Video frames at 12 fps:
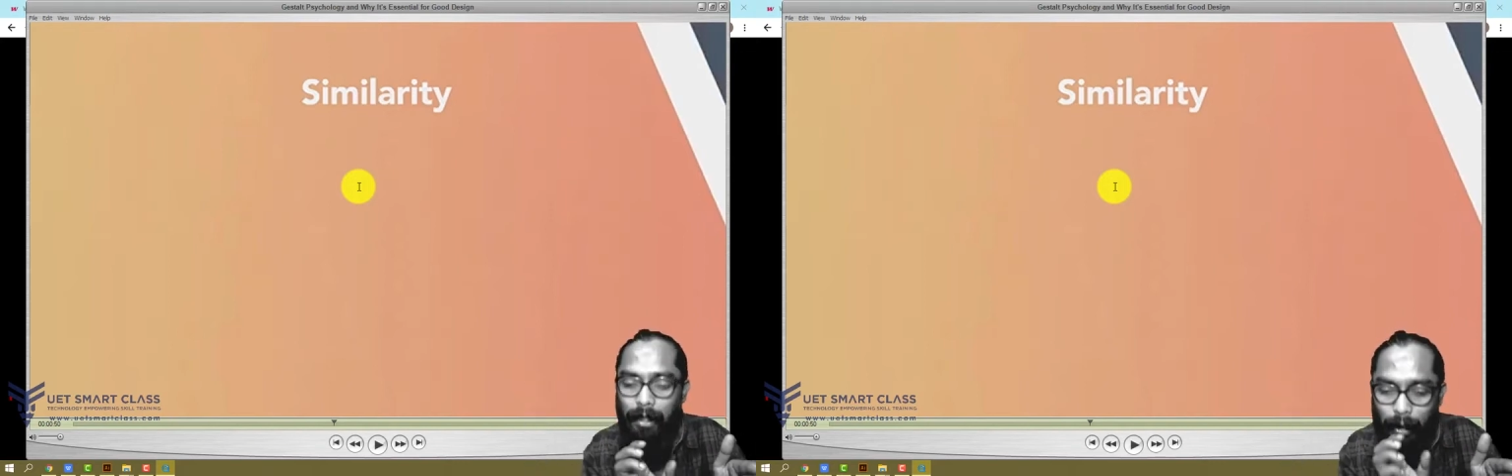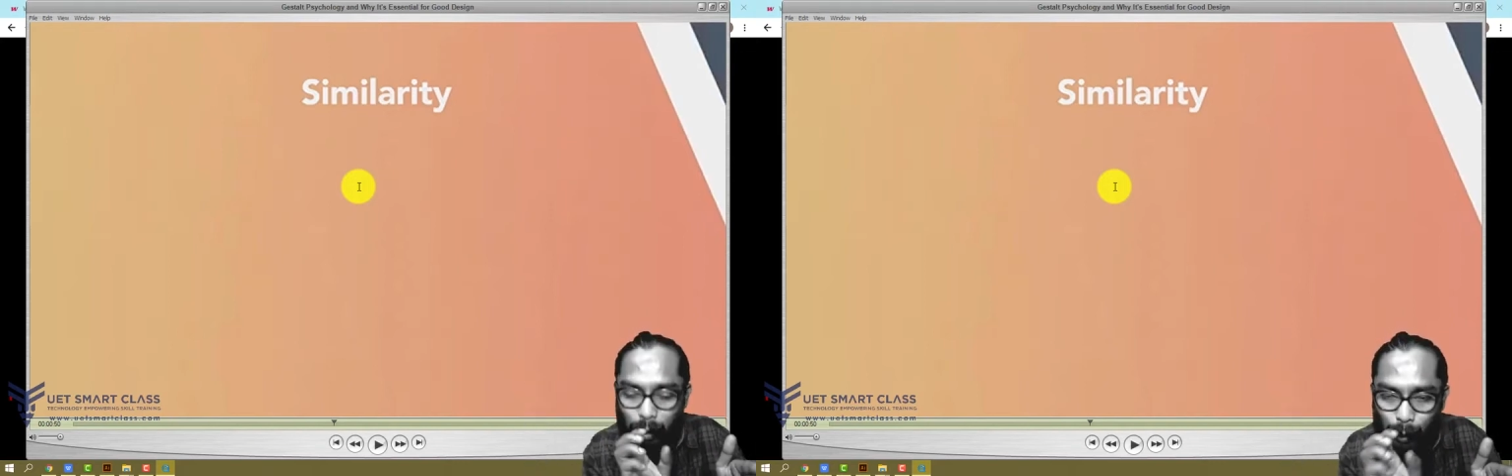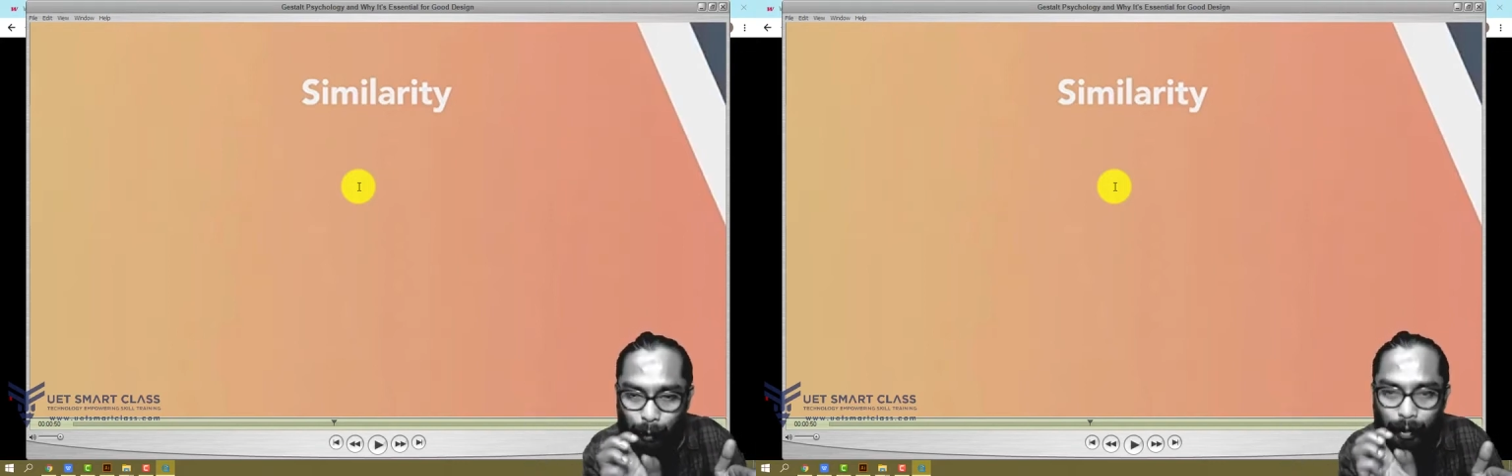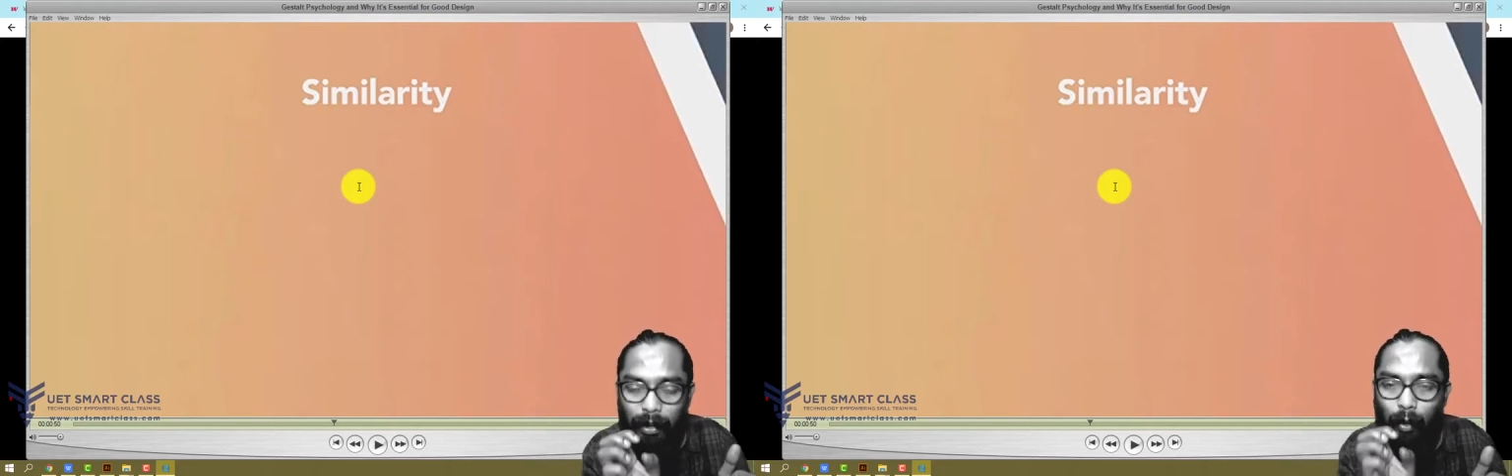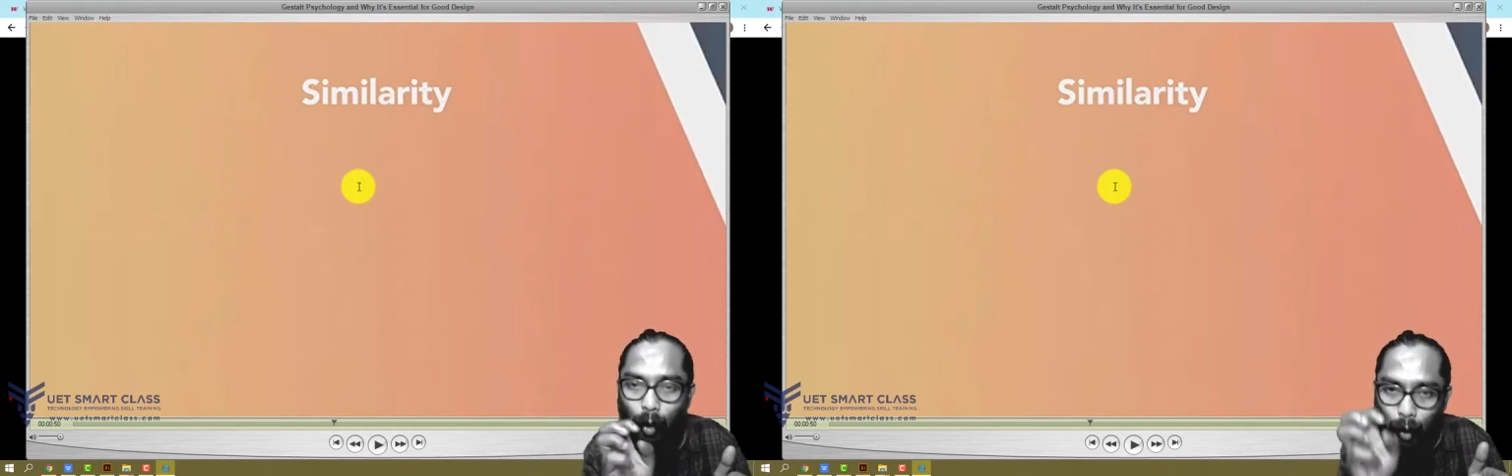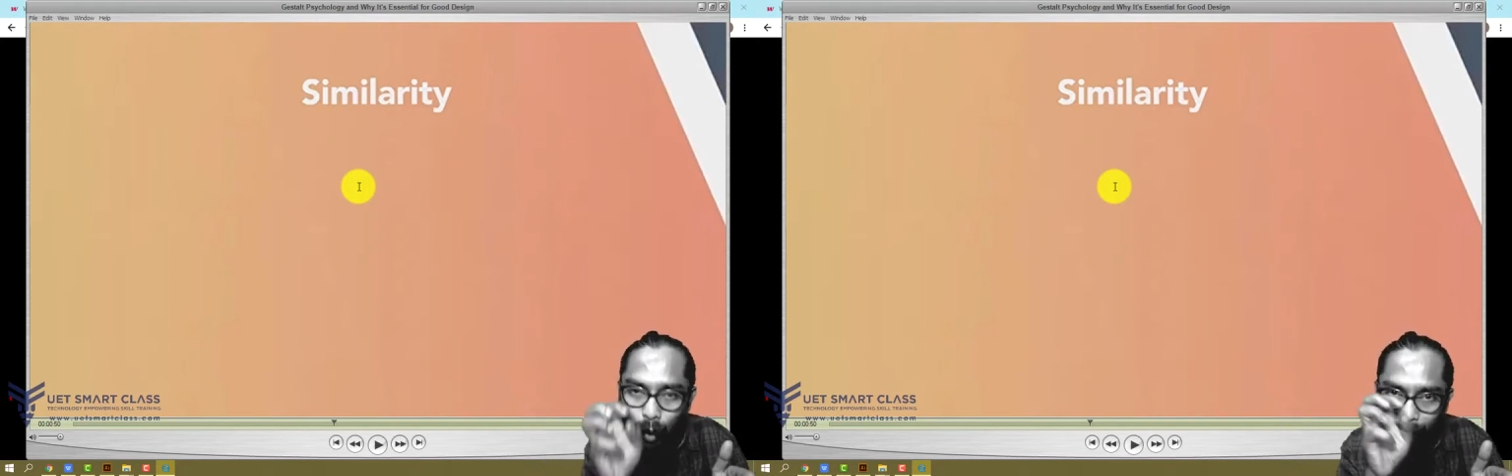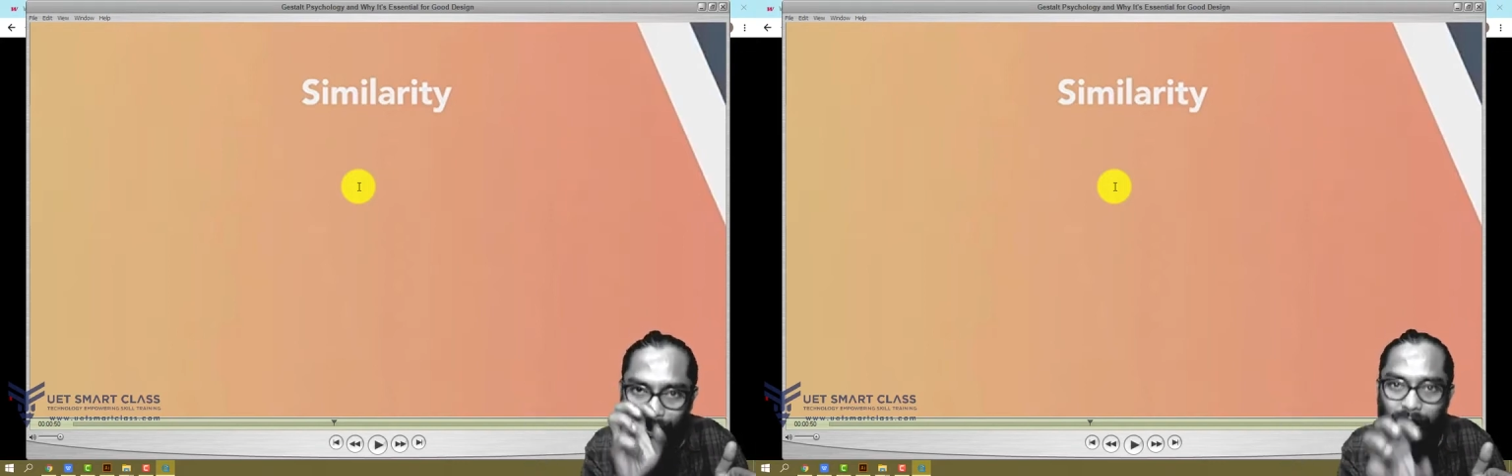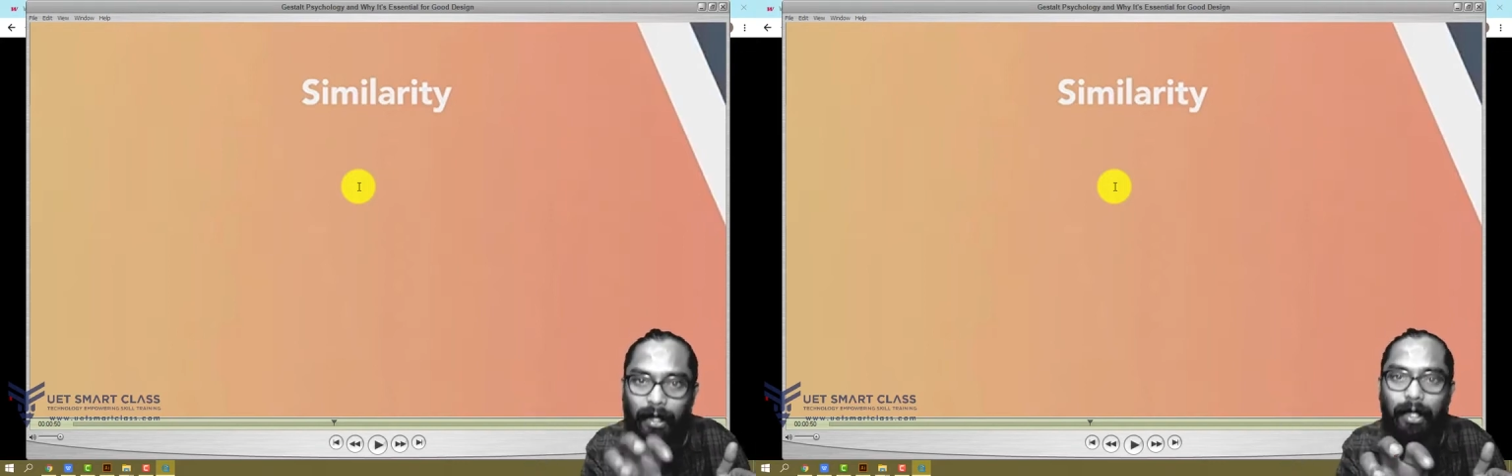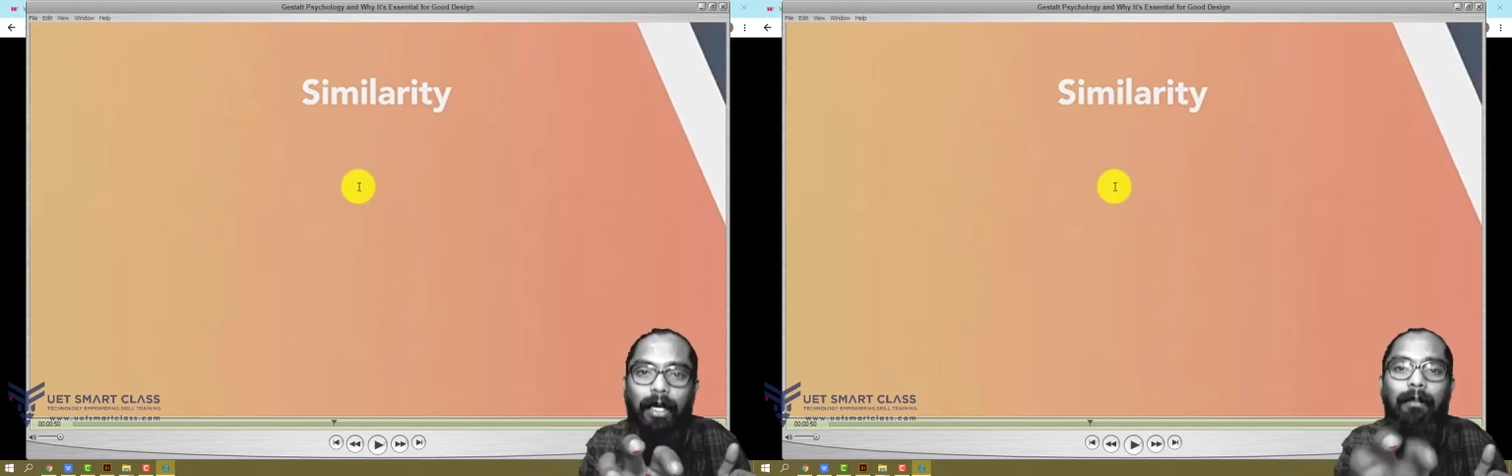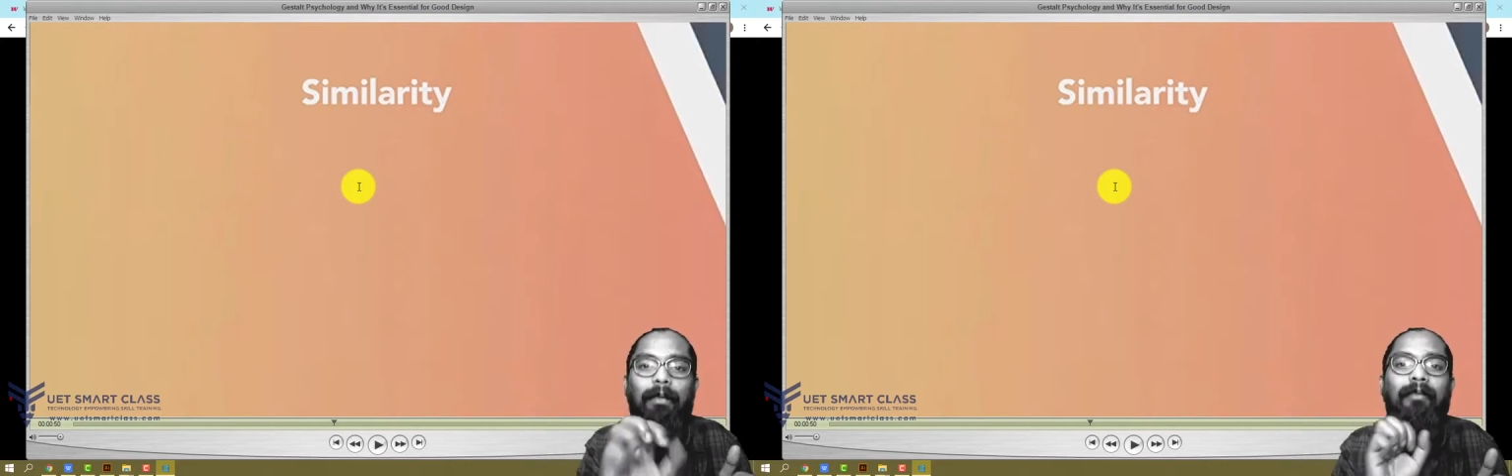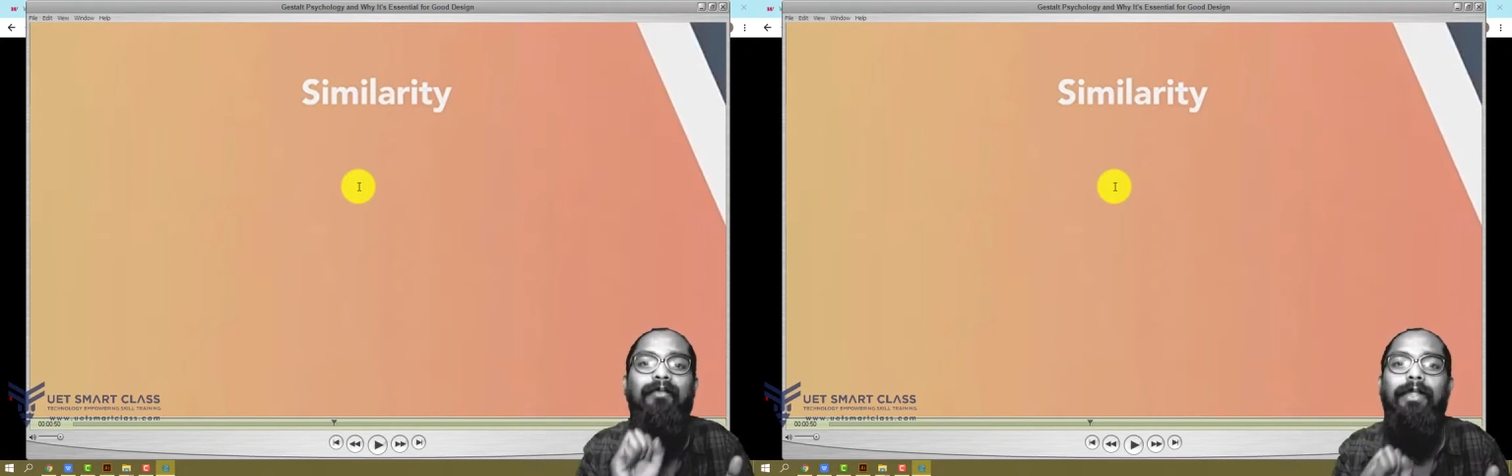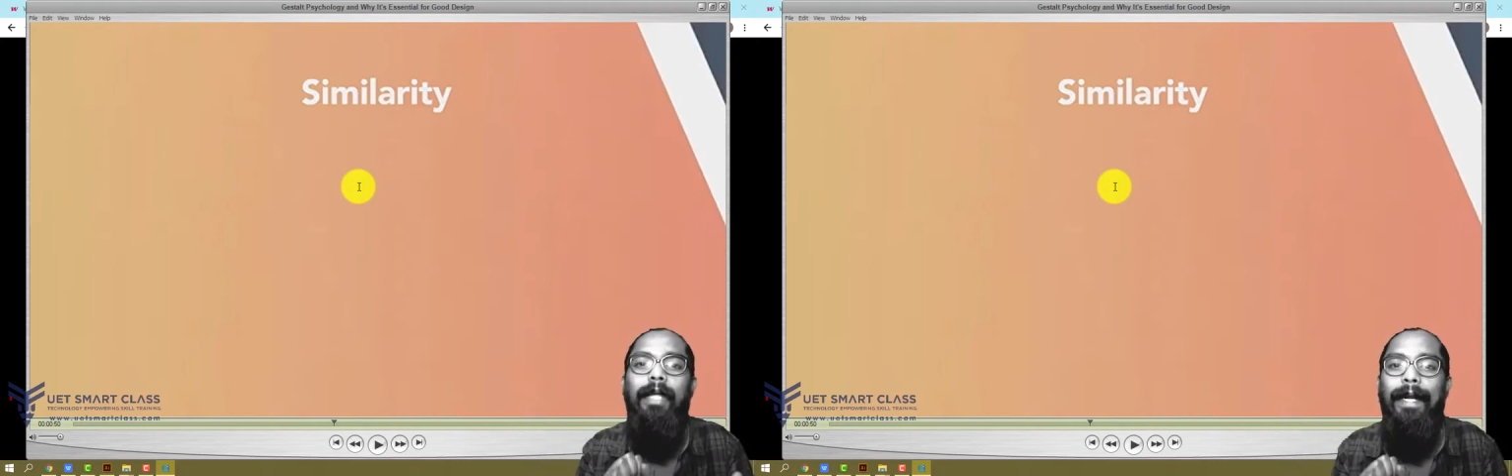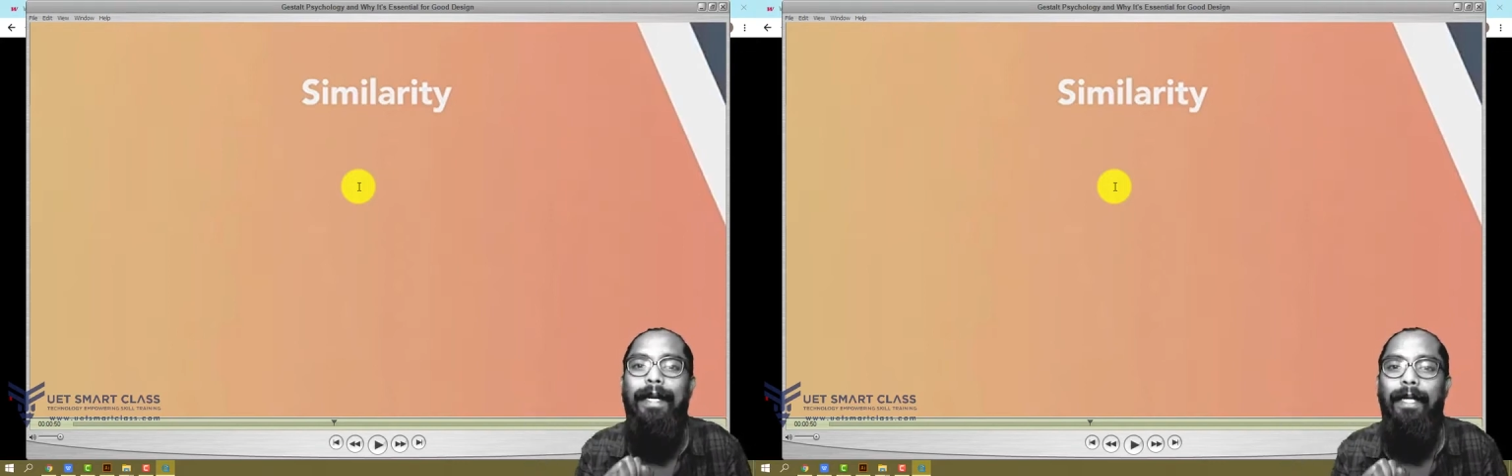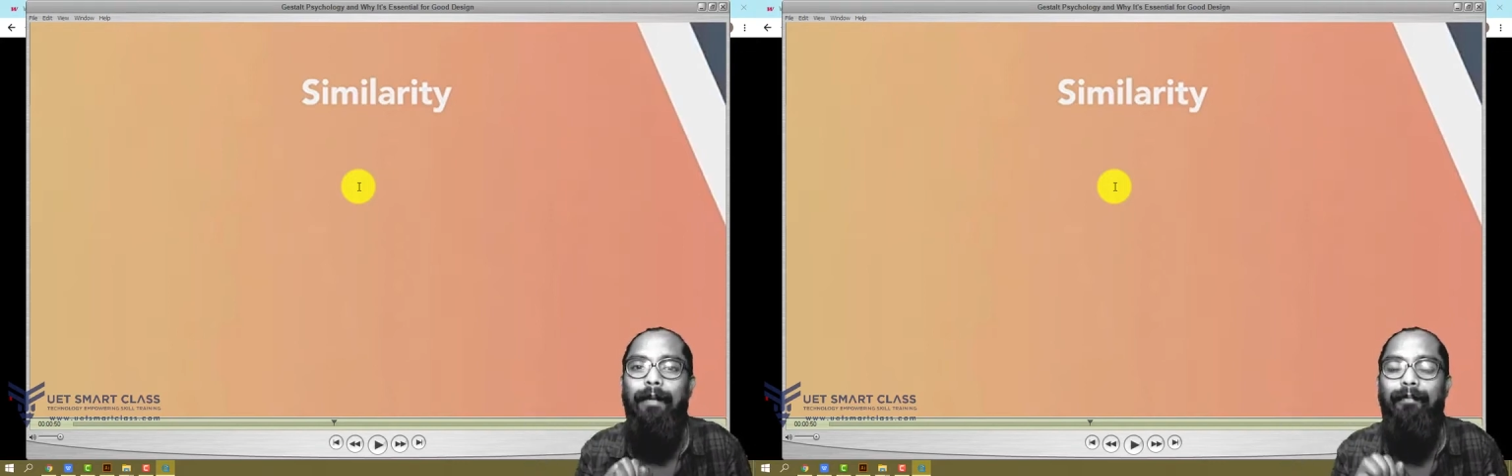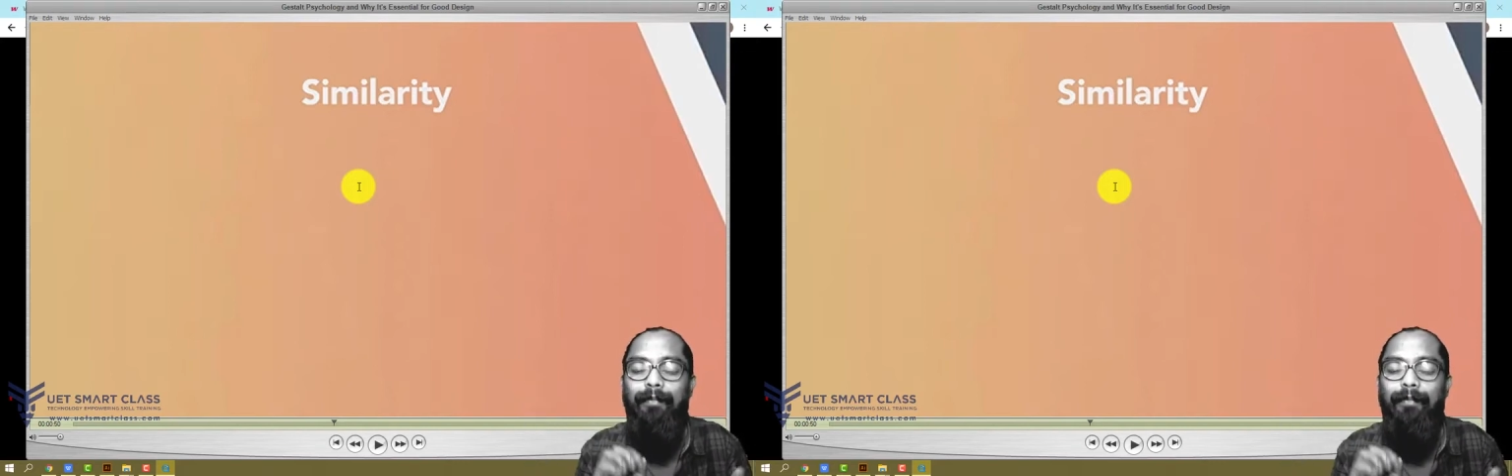you will automatically come up with idea.